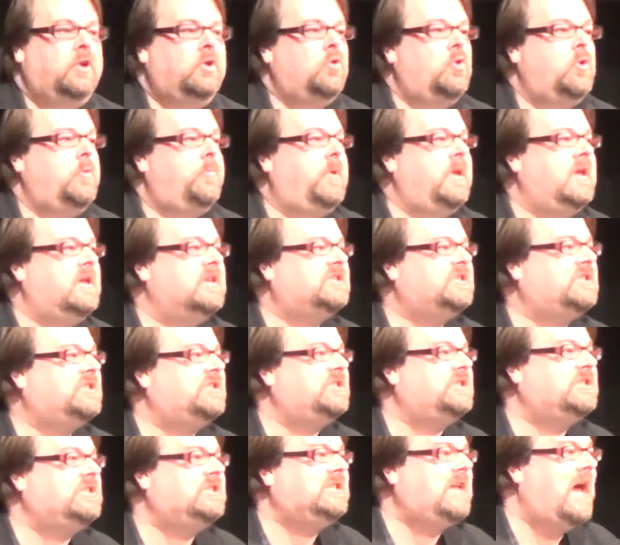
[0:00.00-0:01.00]
You would be
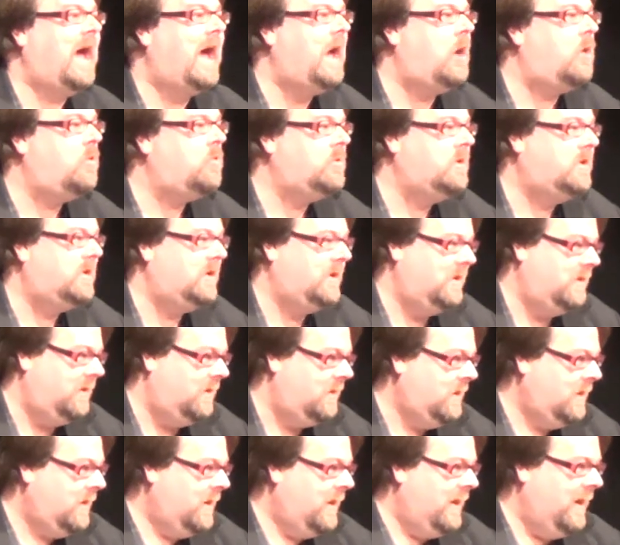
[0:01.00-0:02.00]
astounded
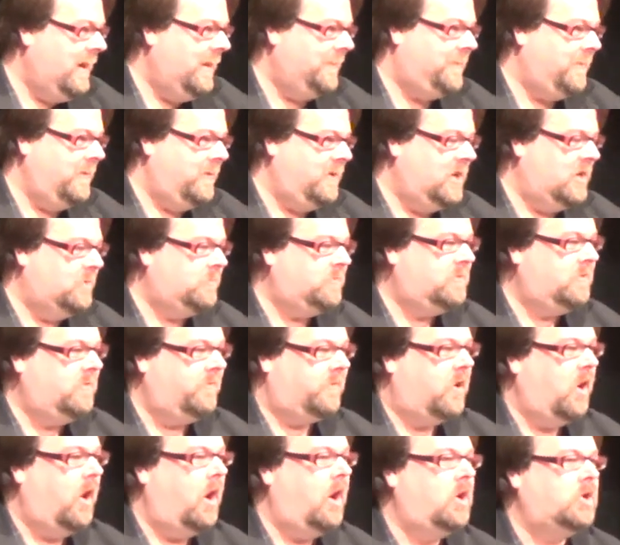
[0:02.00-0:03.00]
at the number
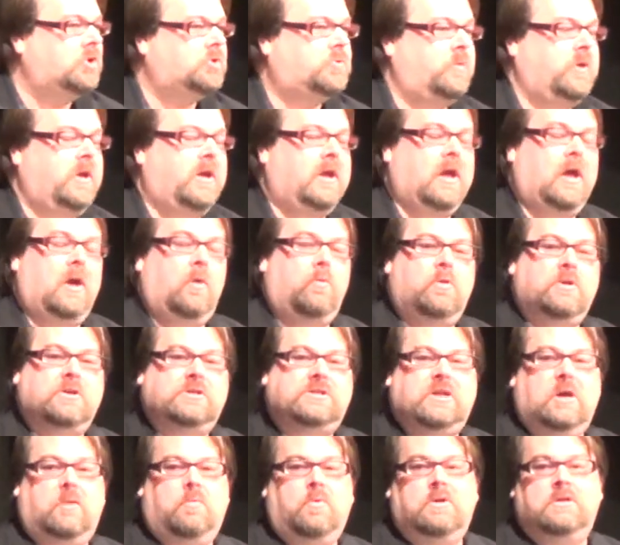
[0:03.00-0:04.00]
of calls we get where
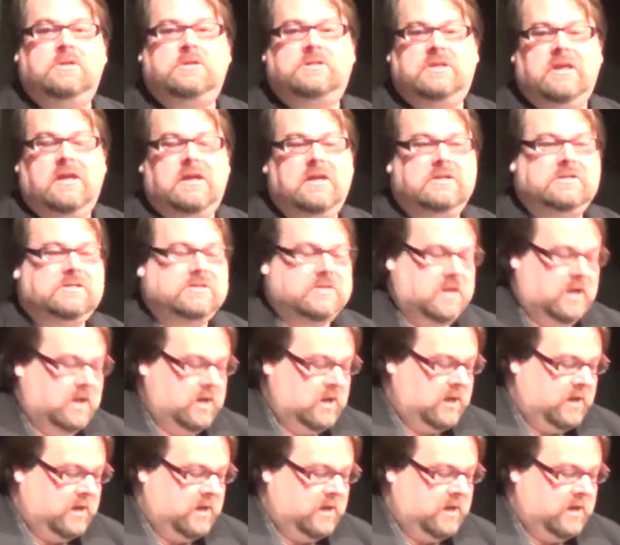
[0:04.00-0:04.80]
someone says,